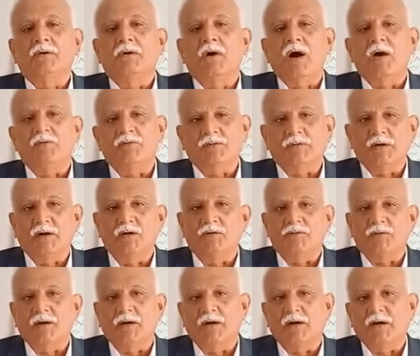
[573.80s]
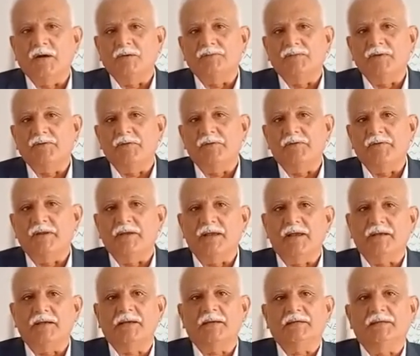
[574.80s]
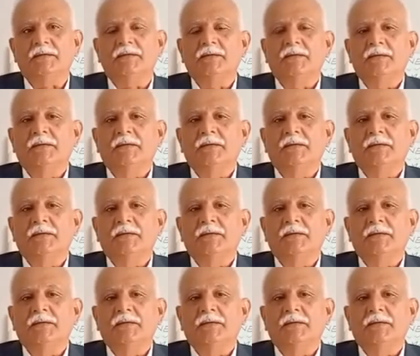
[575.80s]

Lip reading: of the 50 acres,